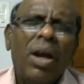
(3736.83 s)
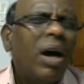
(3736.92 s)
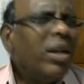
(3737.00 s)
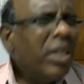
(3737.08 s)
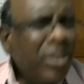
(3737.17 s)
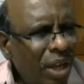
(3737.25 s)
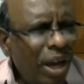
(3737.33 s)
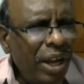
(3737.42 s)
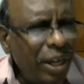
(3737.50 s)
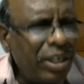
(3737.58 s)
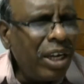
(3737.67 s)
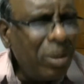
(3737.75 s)
And it's
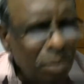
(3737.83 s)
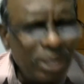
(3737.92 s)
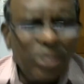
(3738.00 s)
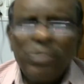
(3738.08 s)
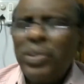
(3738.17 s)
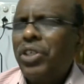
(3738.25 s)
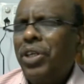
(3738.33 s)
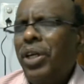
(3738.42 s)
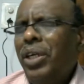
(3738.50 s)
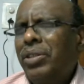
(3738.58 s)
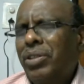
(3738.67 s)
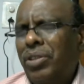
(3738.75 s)
high time that we
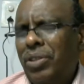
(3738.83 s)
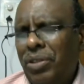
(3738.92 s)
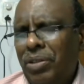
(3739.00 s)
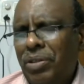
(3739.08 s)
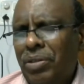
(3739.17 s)
change.